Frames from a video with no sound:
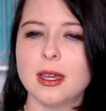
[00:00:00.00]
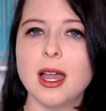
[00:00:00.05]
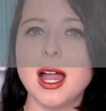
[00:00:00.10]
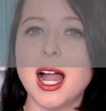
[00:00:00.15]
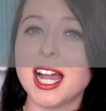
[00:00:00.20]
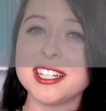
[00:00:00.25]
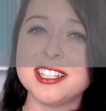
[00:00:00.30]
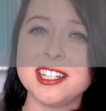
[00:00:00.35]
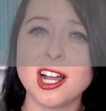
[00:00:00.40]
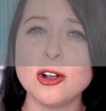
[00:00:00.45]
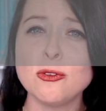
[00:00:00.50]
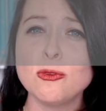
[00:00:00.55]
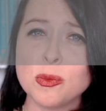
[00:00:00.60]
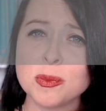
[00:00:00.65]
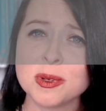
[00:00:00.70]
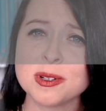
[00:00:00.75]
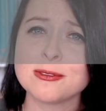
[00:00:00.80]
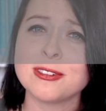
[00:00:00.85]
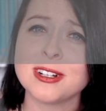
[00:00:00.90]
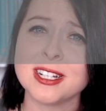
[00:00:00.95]
a young woman
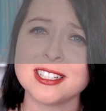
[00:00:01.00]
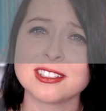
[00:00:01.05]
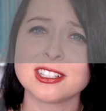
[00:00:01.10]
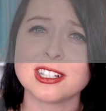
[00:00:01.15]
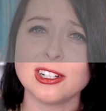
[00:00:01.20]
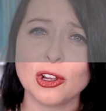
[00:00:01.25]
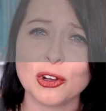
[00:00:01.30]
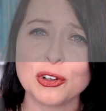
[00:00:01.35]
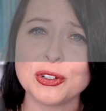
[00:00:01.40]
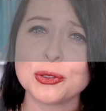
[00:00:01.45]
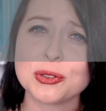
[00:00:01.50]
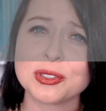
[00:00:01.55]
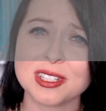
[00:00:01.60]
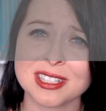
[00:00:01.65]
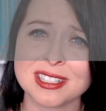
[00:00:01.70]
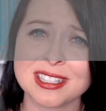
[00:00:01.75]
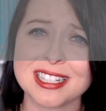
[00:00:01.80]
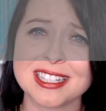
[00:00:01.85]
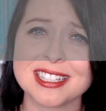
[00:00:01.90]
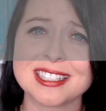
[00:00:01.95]
flees colonial
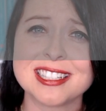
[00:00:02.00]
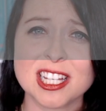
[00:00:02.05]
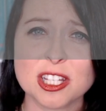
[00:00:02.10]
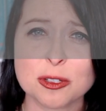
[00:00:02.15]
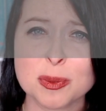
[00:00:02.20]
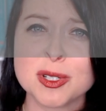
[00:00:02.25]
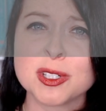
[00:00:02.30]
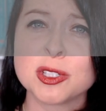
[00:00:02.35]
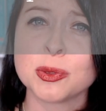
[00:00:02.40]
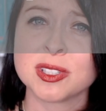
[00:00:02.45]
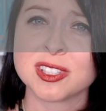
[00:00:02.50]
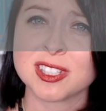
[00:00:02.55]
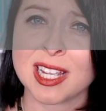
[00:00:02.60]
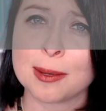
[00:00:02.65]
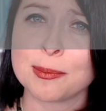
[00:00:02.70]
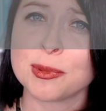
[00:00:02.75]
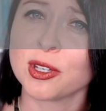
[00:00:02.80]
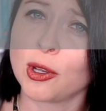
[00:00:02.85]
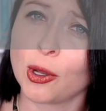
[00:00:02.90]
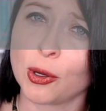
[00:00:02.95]
Sydney, desperate to escape
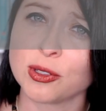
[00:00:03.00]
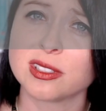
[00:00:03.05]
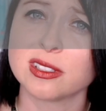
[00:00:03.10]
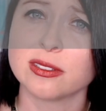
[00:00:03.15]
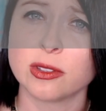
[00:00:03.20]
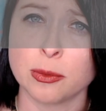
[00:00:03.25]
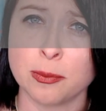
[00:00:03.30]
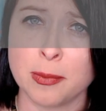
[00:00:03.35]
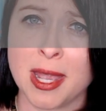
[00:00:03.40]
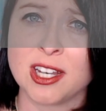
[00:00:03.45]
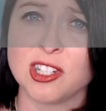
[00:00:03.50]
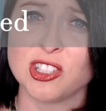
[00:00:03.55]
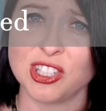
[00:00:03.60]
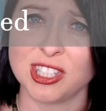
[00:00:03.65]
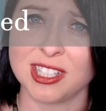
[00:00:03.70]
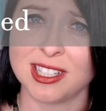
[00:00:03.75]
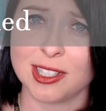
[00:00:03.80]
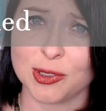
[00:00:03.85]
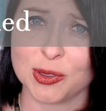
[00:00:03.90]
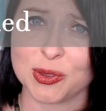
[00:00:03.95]
the ghost of the man she
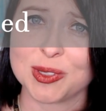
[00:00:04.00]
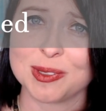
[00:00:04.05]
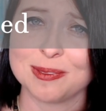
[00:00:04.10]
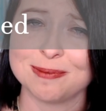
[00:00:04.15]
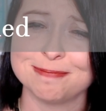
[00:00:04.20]
killed.